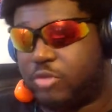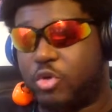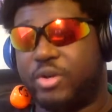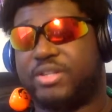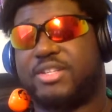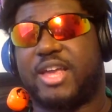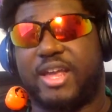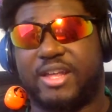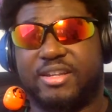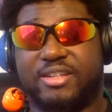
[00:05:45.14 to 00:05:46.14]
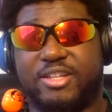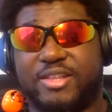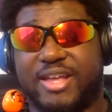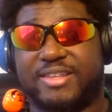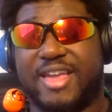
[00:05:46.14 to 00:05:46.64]
Who can say until
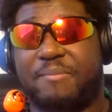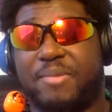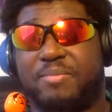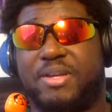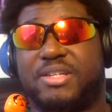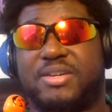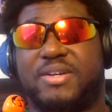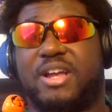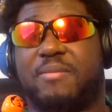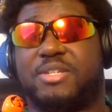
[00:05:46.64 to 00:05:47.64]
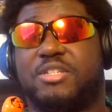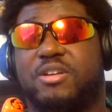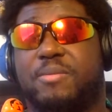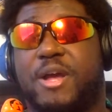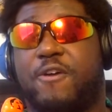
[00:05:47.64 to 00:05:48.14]
that's happened? Because every time she's
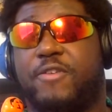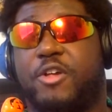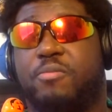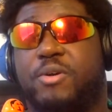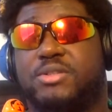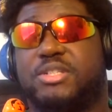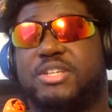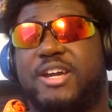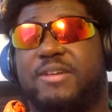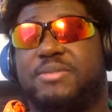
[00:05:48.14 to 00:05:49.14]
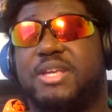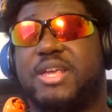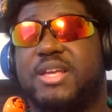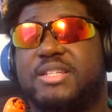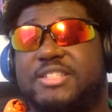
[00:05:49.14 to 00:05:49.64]
on the battlefield, most of the times
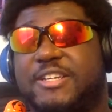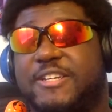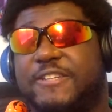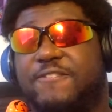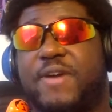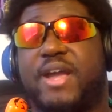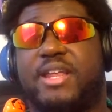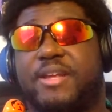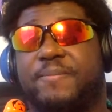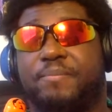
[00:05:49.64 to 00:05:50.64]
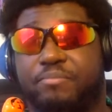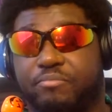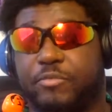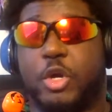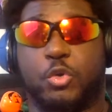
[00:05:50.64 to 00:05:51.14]
she is fighting
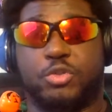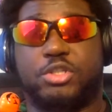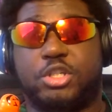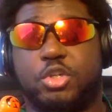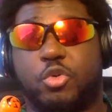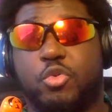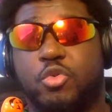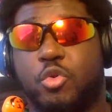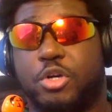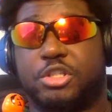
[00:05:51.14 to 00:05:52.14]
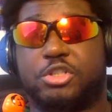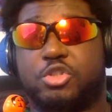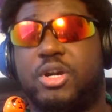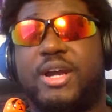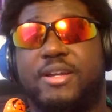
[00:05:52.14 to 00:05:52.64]
those two, or
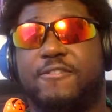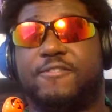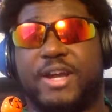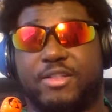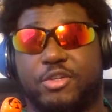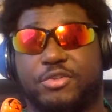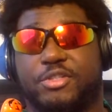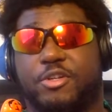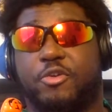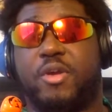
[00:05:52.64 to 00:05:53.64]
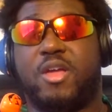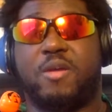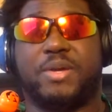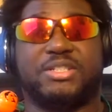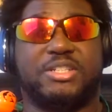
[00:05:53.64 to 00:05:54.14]
trying to fight those two,
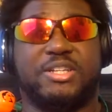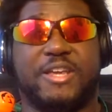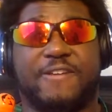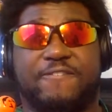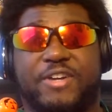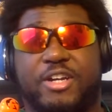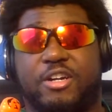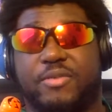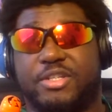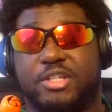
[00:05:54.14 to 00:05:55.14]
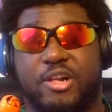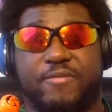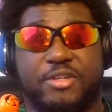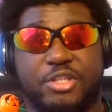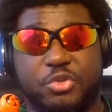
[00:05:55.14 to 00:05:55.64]
but she can't find her resolve
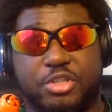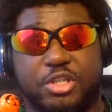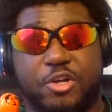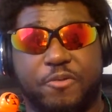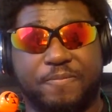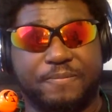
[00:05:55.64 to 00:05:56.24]
to do so.